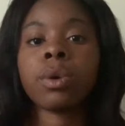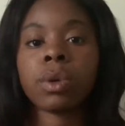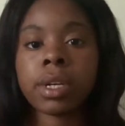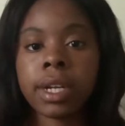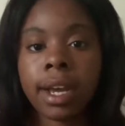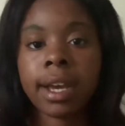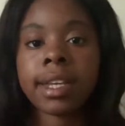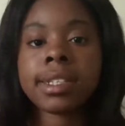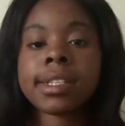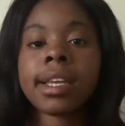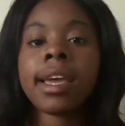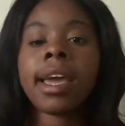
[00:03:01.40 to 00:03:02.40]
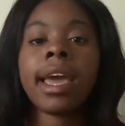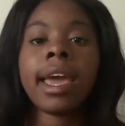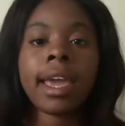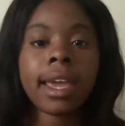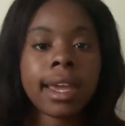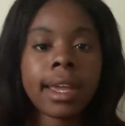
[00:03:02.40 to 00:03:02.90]
organized
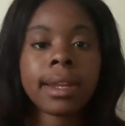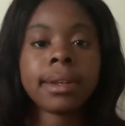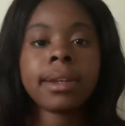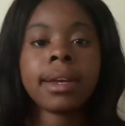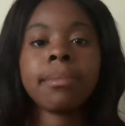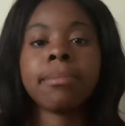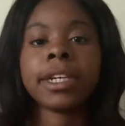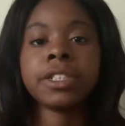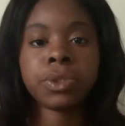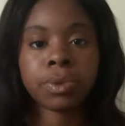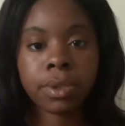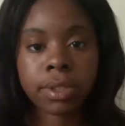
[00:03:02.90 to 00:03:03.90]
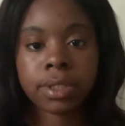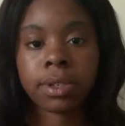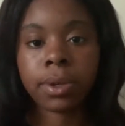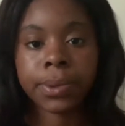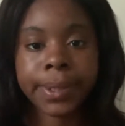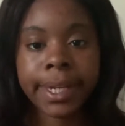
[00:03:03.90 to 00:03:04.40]
and my drawers
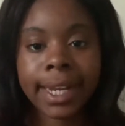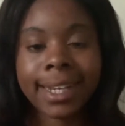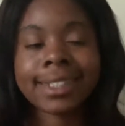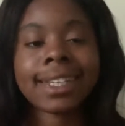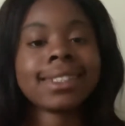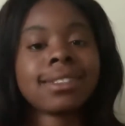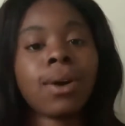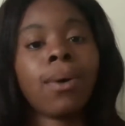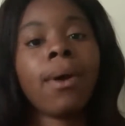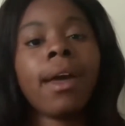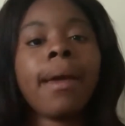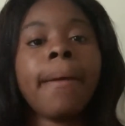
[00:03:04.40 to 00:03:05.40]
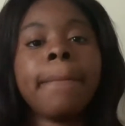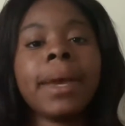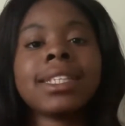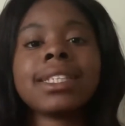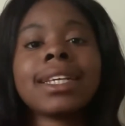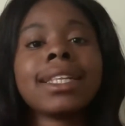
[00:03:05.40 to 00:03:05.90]
are organized. So
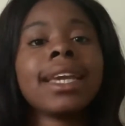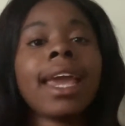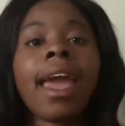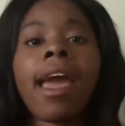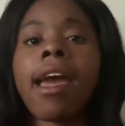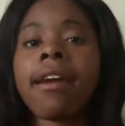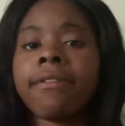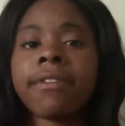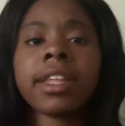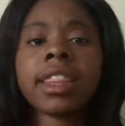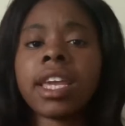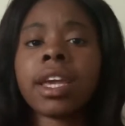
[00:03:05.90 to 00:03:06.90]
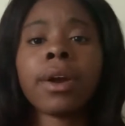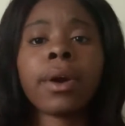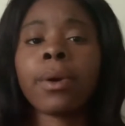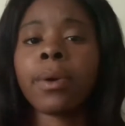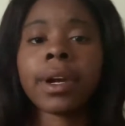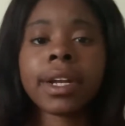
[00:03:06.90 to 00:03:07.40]
basically everything are
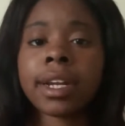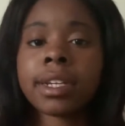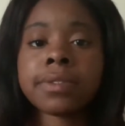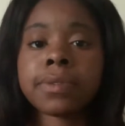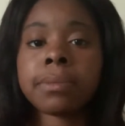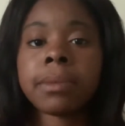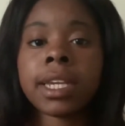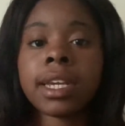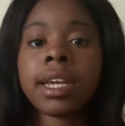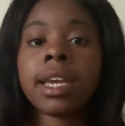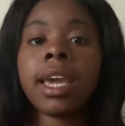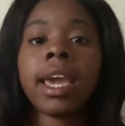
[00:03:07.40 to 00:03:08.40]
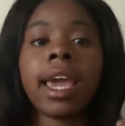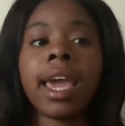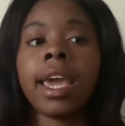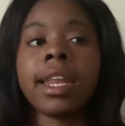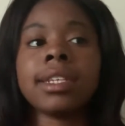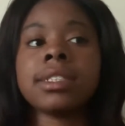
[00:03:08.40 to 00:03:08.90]
organized for me
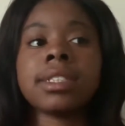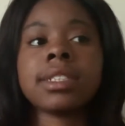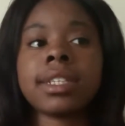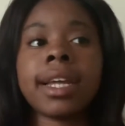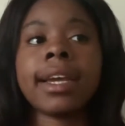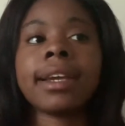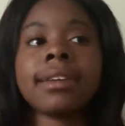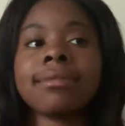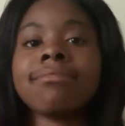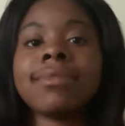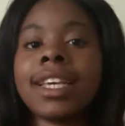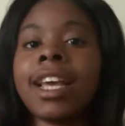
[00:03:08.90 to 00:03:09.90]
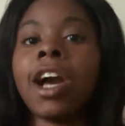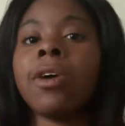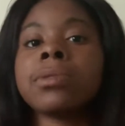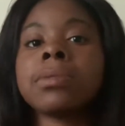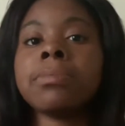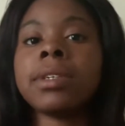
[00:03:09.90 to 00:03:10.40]
and it's just like, it
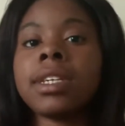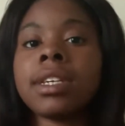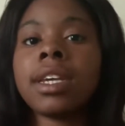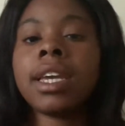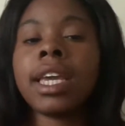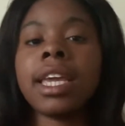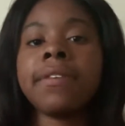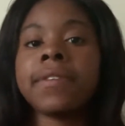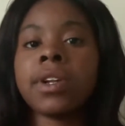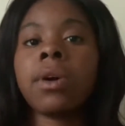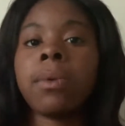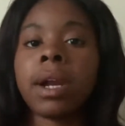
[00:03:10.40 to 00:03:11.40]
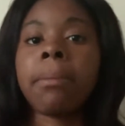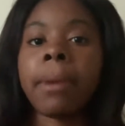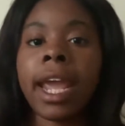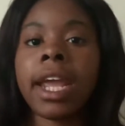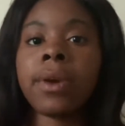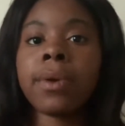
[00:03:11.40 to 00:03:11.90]
helps me. Even though when I'm
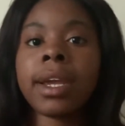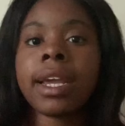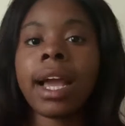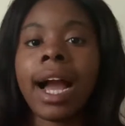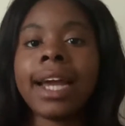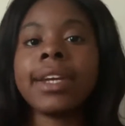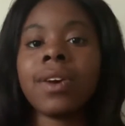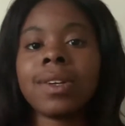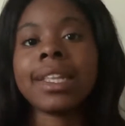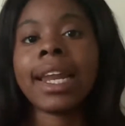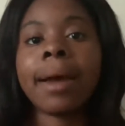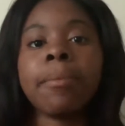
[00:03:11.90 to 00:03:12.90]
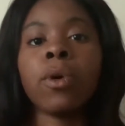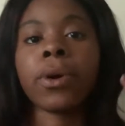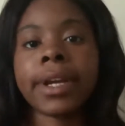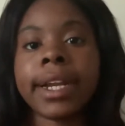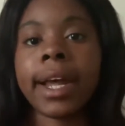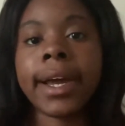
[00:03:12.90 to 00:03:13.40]
angry, I know that I'm
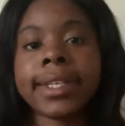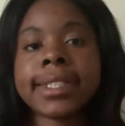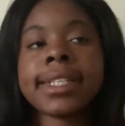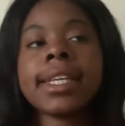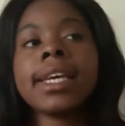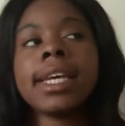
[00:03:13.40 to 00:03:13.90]
organized